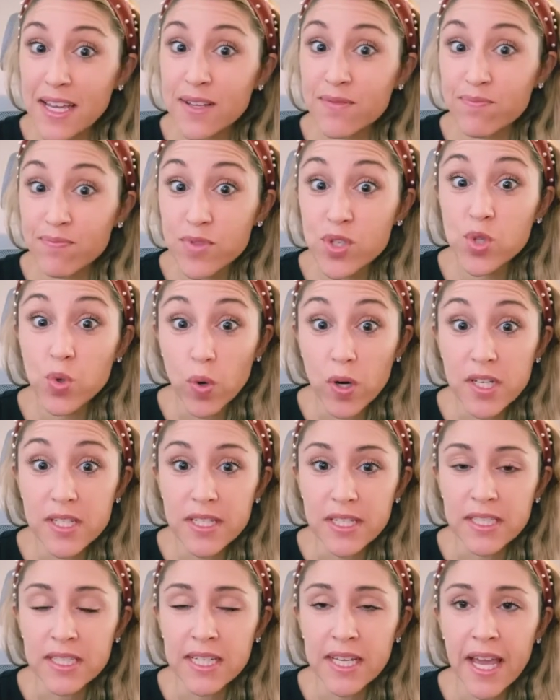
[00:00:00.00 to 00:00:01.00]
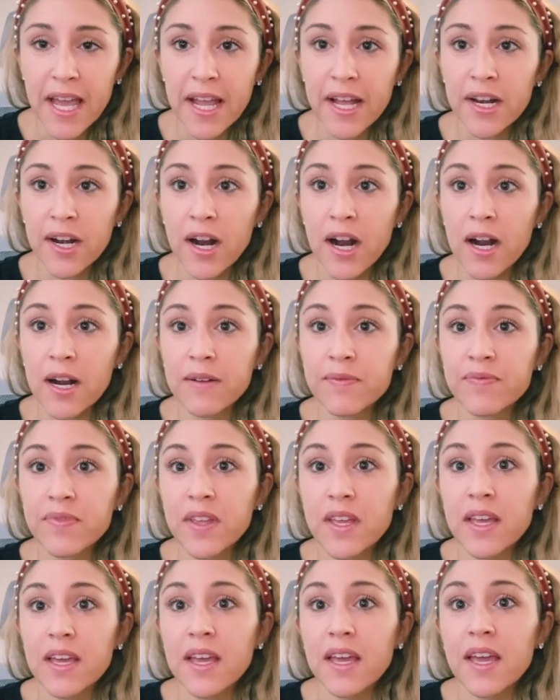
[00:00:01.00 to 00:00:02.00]
source indicator,
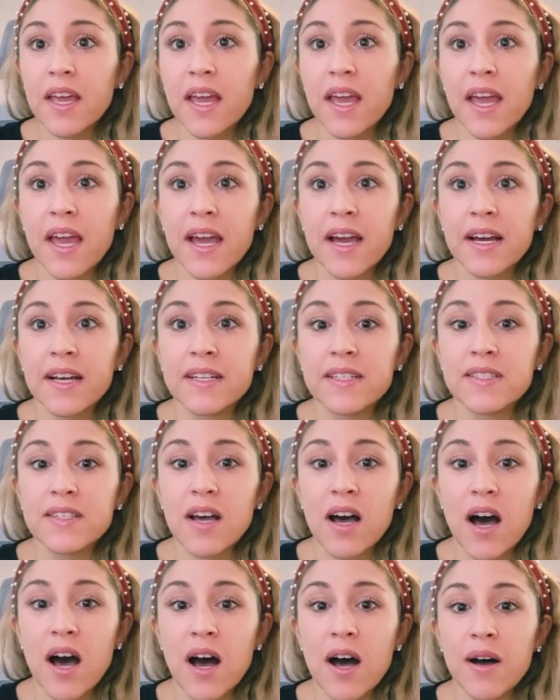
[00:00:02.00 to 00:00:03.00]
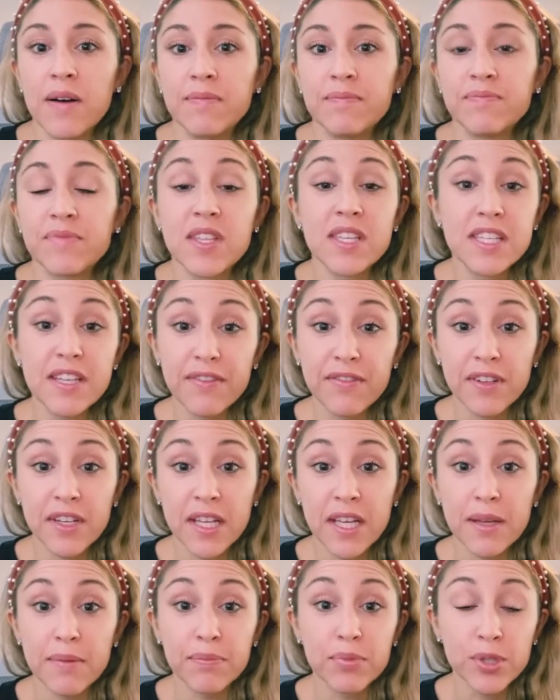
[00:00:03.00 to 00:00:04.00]
and the
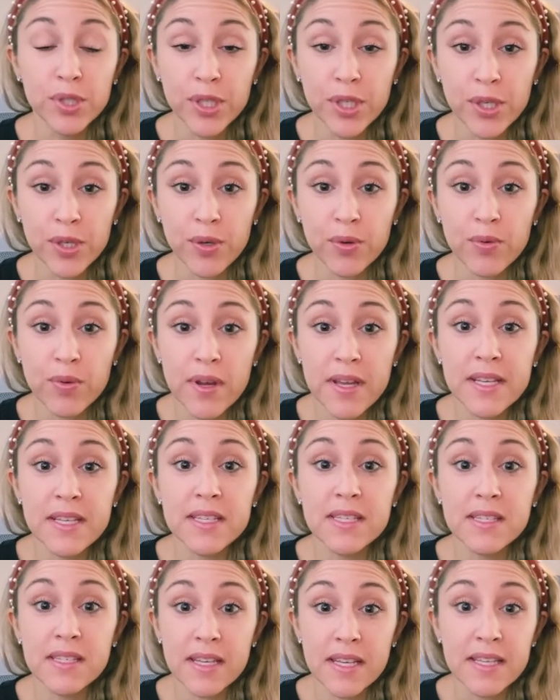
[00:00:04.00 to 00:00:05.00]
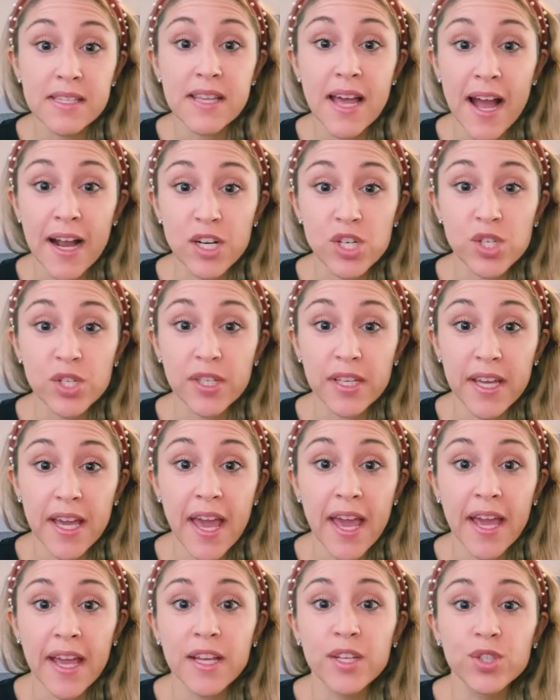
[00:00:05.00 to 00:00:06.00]
Tiffany Blue is actually
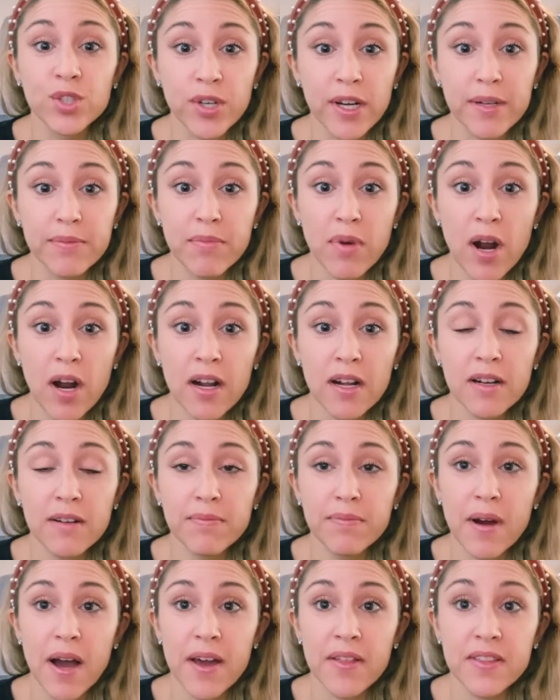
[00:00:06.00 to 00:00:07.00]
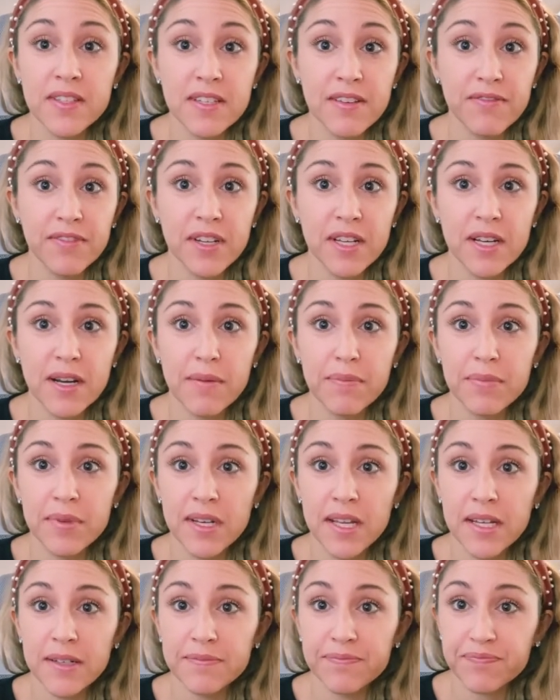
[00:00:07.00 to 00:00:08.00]
a trademark by the Tiffany
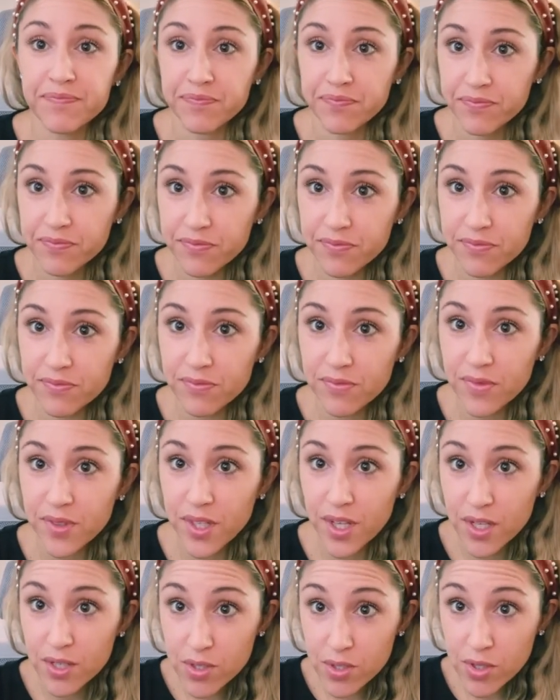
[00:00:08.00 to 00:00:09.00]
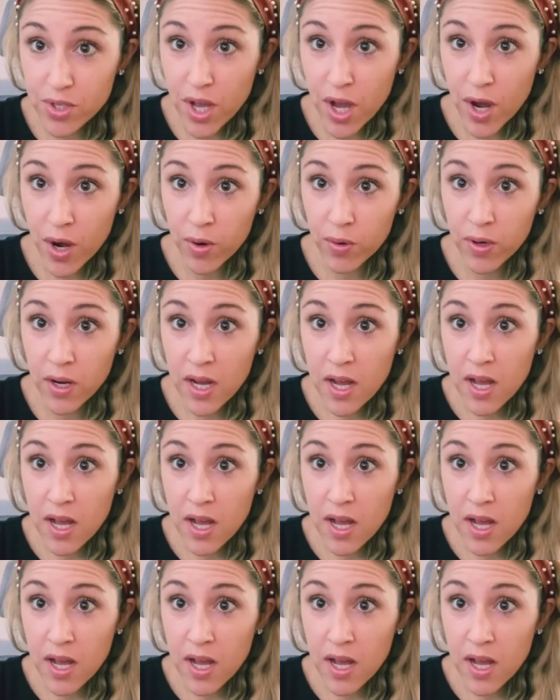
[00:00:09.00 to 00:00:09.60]
company. So,